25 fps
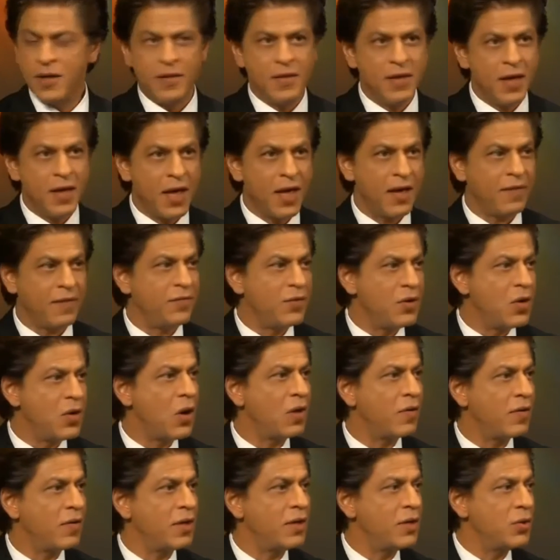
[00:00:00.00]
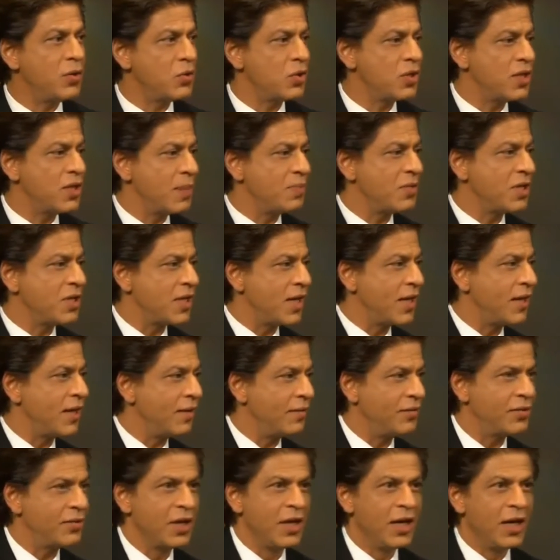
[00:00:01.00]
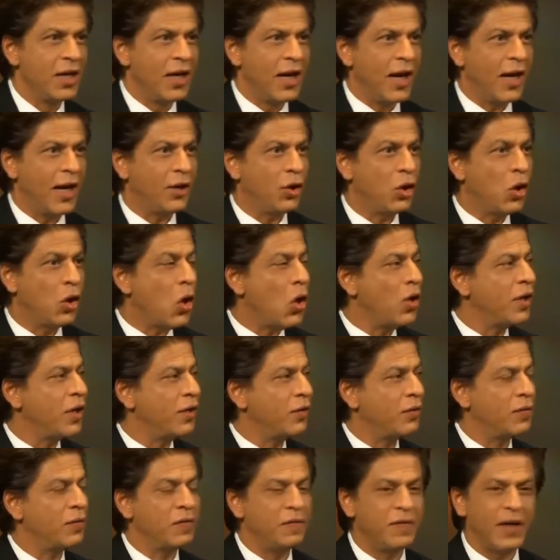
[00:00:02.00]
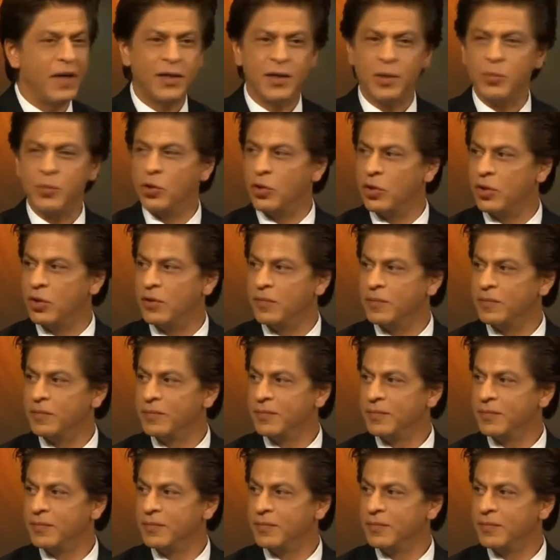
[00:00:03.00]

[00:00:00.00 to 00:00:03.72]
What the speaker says: they have not reduced themselves and gone into victimhood.